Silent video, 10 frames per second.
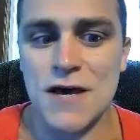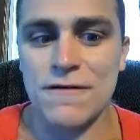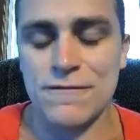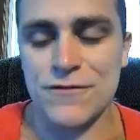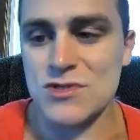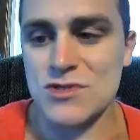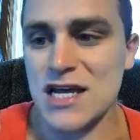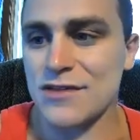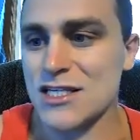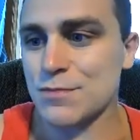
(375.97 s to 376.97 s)
If you
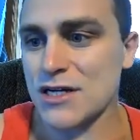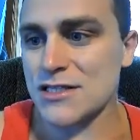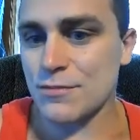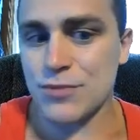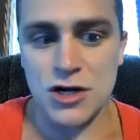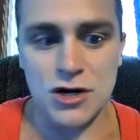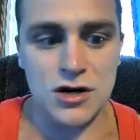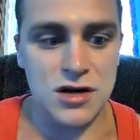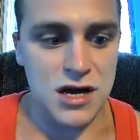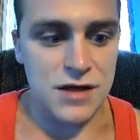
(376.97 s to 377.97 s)
stay in this place up
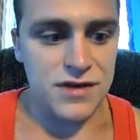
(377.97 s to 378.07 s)
here,